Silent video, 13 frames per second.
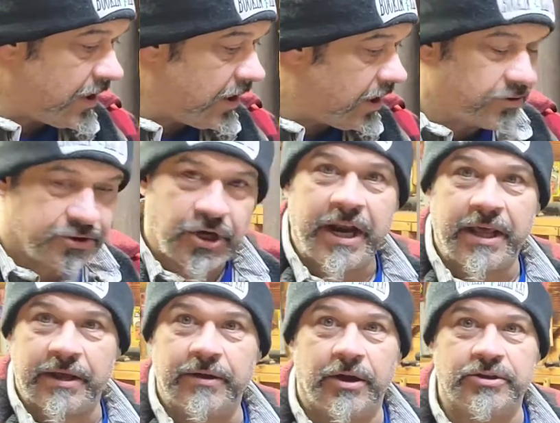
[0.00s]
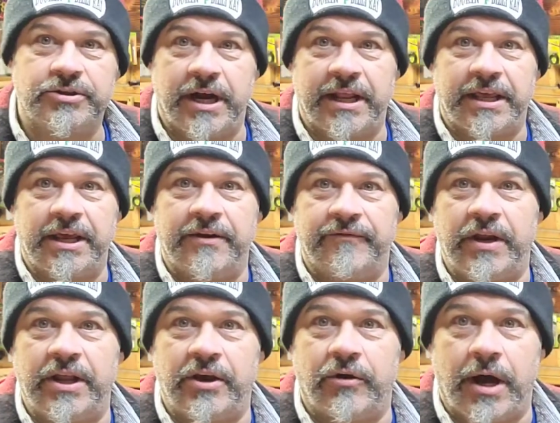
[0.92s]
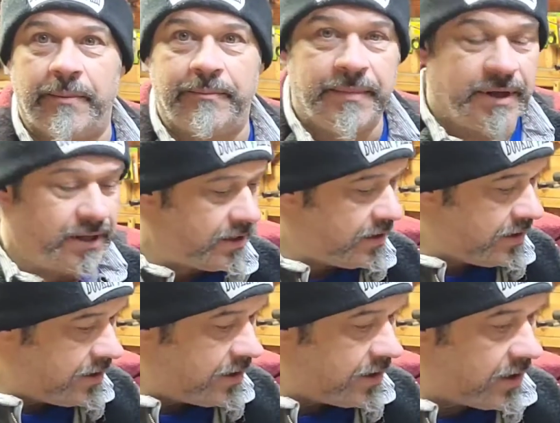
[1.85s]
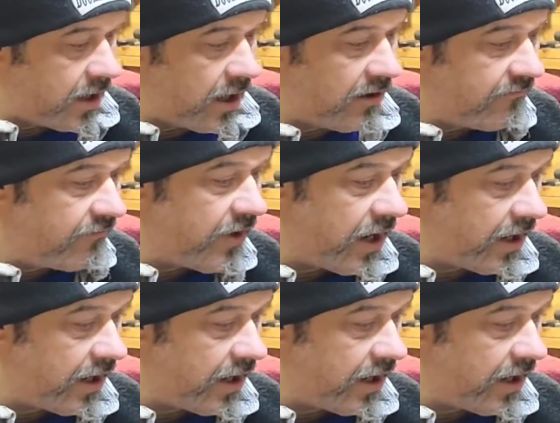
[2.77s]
I'll try to get a video up of